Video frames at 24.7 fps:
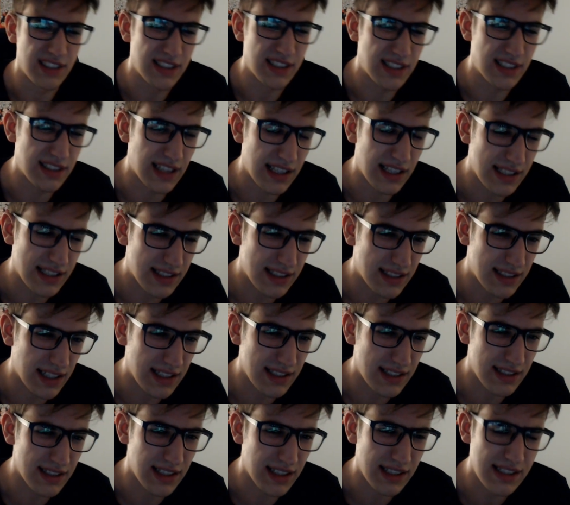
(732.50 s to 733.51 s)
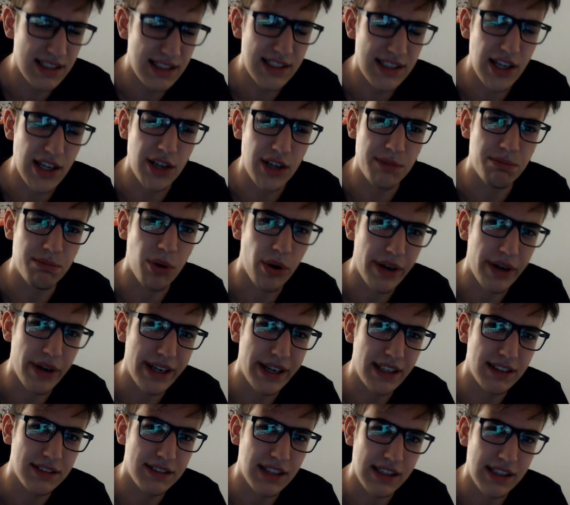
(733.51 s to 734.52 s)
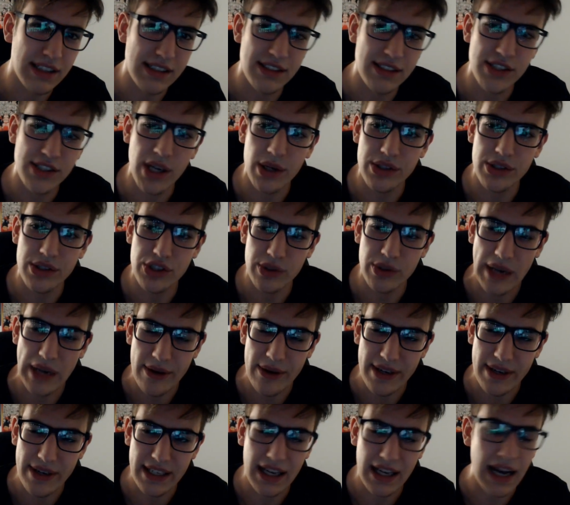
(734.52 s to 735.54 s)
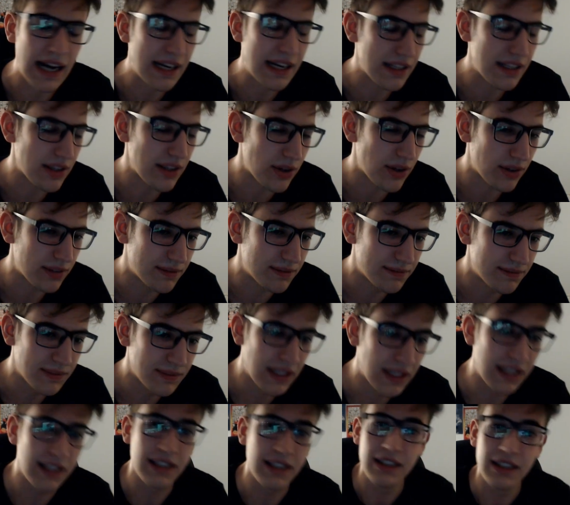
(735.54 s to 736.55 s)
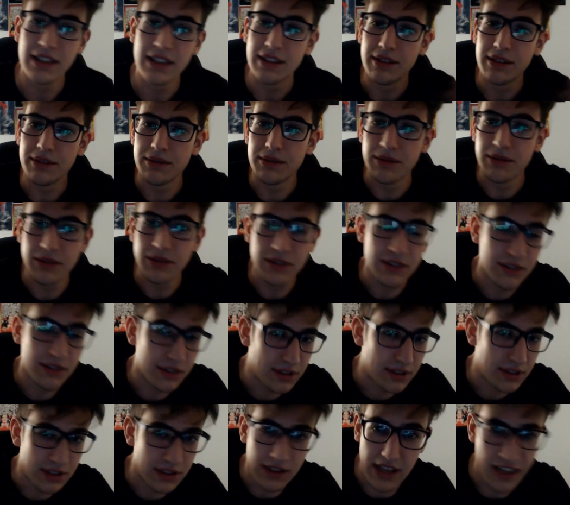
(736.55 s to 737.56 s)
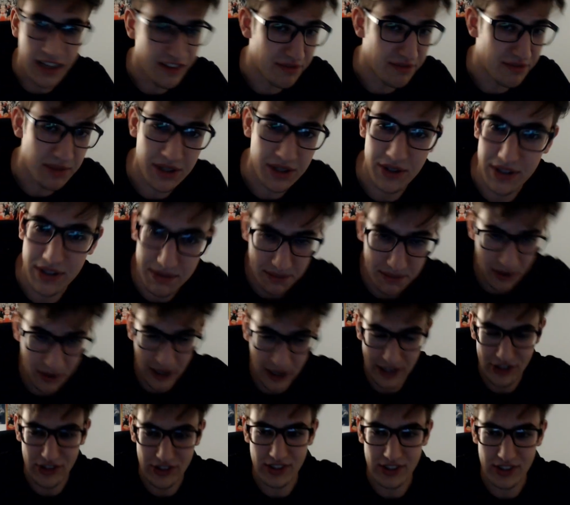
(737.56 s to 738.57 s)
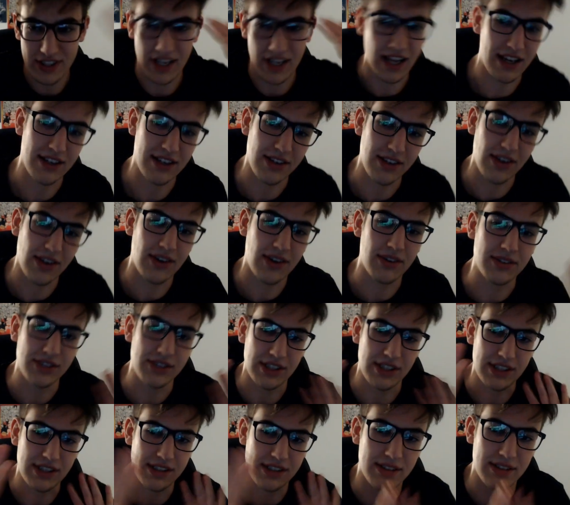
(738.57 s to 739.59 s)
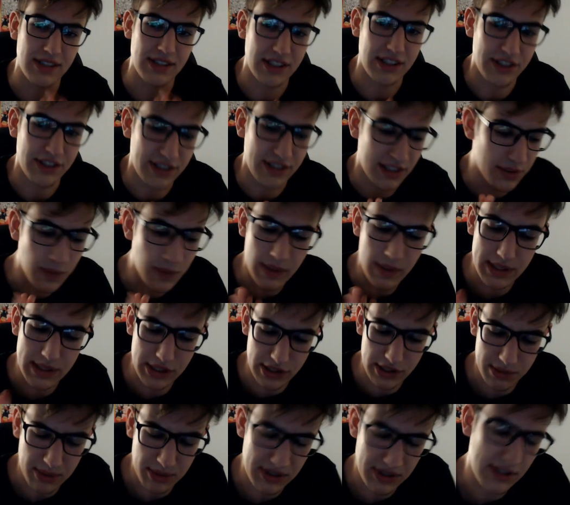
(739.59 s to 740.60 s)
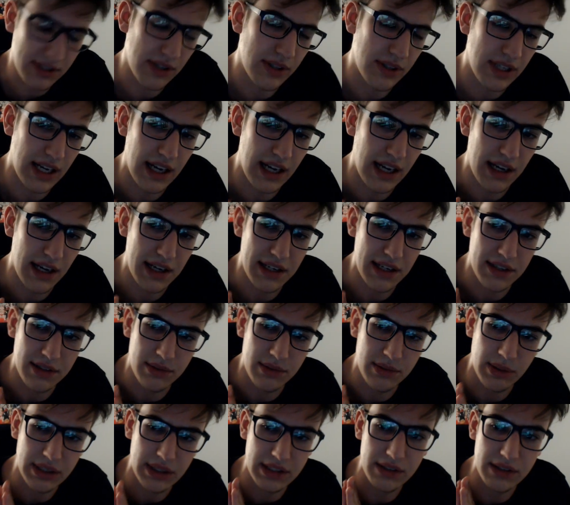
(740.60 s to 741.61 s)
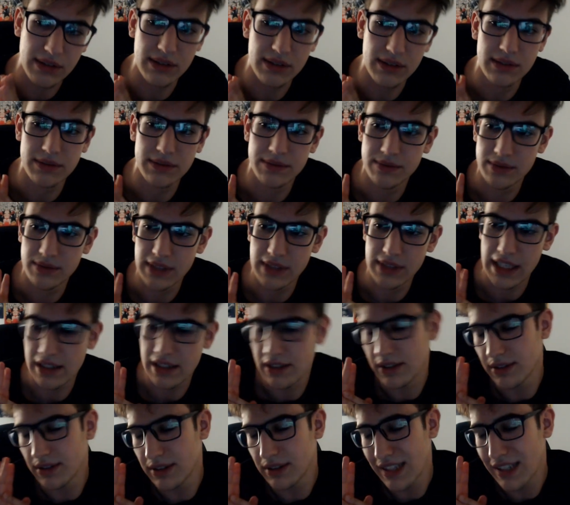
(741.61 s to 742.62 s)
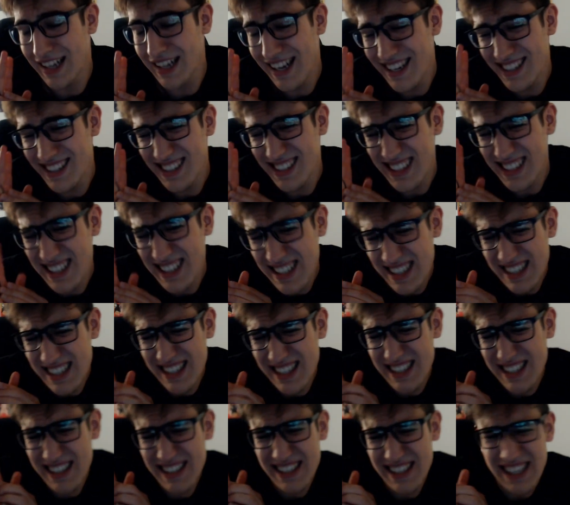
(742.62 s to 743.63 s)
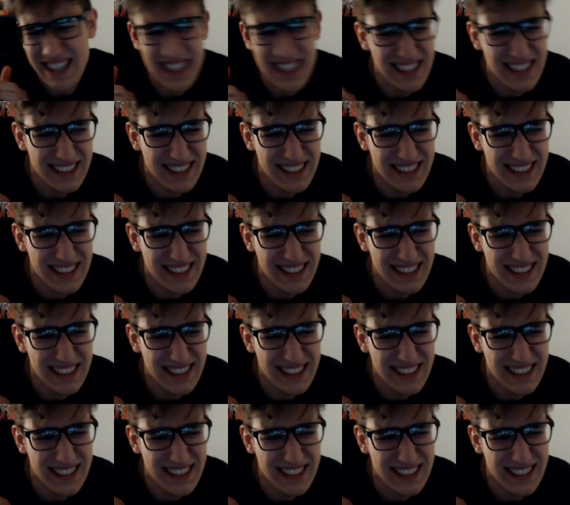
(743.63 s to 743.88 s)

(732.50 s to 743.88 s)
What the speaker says: Does it sound boring? Does it sound generic? I don't know. Leave me your impressions. I don't know. Just this was just my story. I wanted to tell you, and yeah,